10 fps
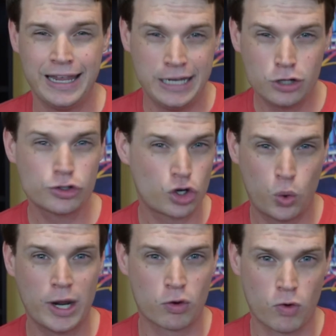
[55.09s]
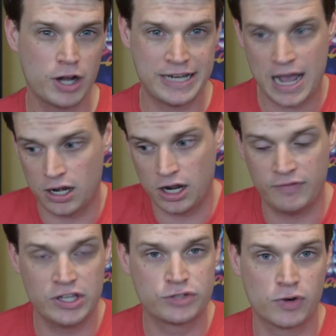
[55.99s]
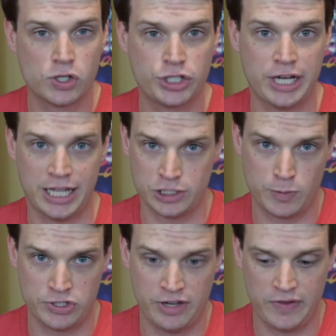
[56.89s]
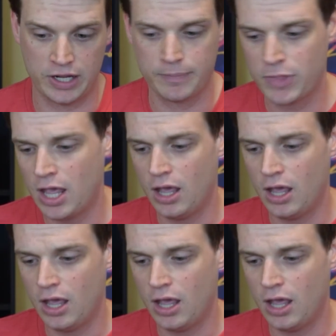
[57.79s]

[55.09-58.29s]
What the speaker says: here's a quick rundown of this version in specific.